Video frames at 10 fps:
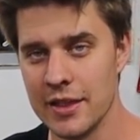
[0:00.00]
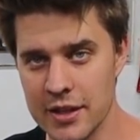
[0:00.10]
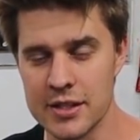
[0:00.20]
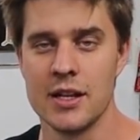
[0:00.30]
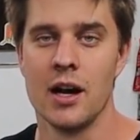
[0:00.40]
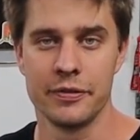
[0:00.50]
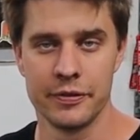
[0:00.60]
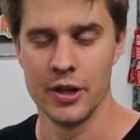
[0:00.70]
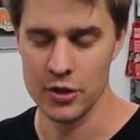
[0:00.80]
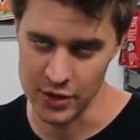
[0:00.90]
the
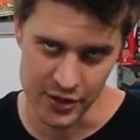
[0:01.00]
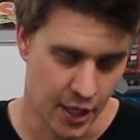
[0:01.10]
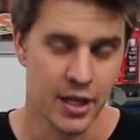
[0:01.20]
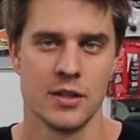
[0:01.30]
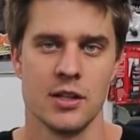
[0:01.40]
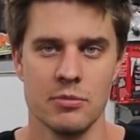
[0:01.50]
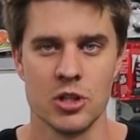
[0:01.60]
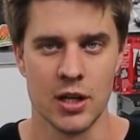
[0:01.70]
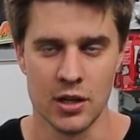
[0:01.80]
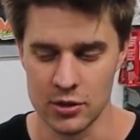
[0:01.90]
stuff to send it to the
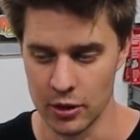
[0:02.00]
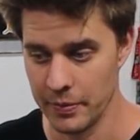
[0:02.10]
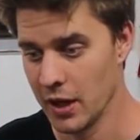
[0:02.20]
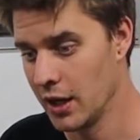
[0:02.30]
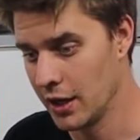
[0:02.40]
machine shop.